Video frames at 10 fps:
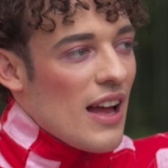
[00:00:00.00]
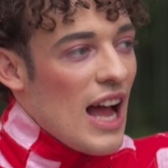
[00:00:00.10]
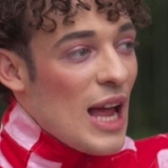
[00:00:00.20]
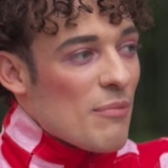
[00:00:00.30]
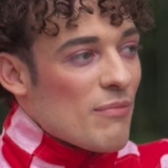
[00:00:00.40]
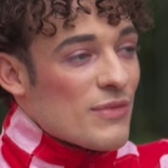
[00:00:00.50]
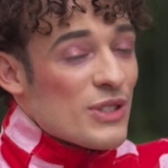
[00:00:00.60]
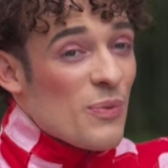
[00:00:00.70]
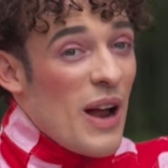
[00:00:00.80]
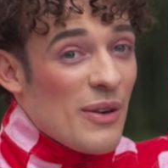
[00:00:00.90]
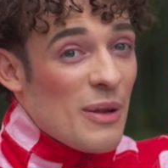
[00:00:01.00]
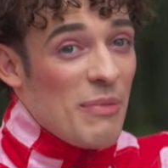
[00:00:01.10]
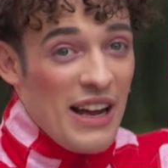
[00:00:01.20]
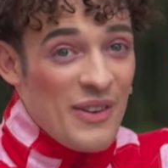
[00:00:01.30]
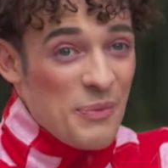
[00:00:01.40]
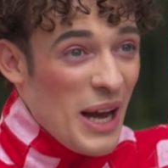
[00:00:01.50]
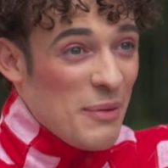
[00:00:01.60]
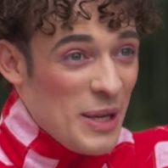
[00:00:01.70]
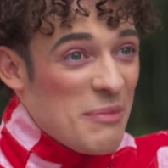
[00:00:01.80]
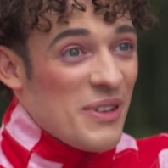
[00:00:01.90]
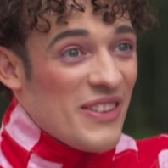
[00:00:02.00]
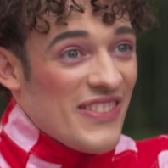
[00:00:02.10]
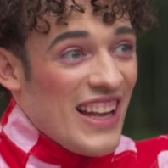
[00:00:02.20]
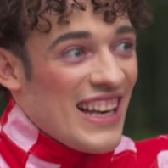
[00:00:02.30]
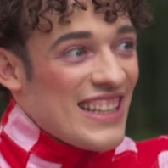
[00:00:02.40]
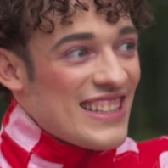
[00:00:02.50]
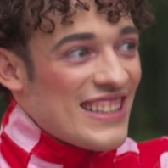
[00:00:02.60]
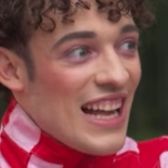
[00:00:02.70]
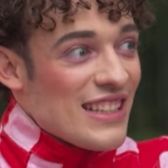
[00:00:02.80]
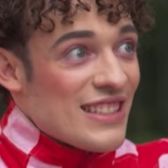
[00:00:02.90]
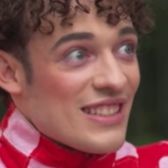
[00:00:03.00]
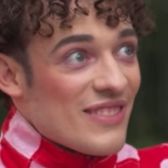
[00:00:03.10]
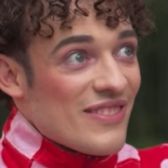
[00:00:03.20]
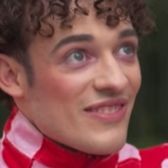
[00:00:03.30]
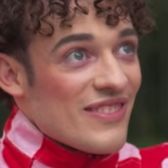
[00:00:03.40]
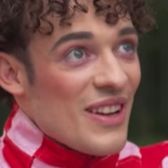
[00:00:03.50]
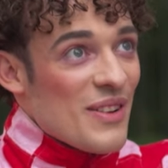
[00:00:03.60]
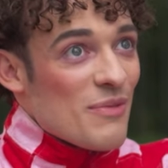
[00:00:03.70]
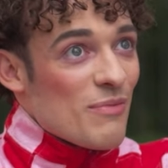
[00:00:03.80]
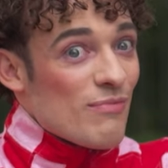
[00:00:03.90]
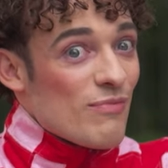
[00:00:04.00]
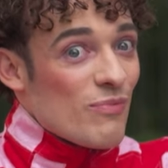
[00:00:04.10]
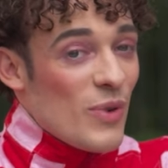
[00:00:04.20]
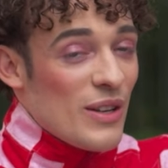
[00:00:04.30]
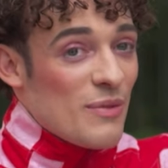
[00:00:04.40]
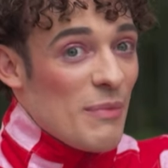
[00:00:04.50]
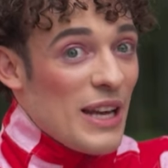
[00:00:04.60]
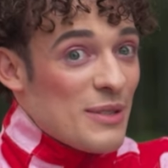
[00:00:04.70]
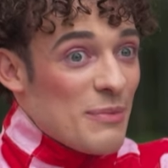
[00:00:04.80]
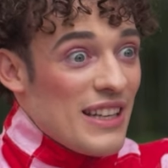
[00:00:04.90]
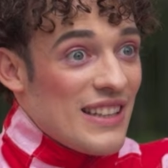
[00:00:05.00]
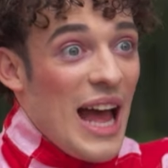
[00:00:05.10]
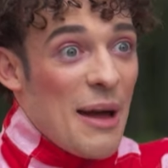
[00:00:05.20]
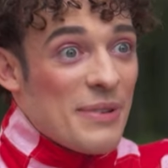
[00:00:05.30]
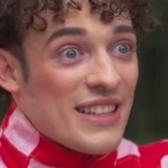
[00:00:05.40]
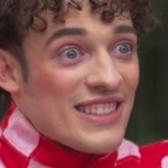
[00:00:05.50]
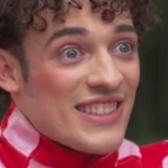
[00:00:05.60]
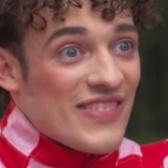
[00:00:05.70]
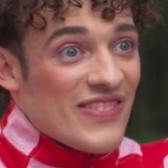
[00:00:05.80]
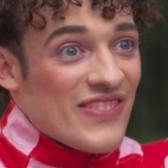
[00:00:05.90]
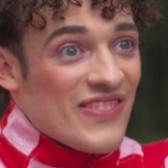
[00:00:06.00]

I'm surrounded by the right people, and that's what makes me the happiest.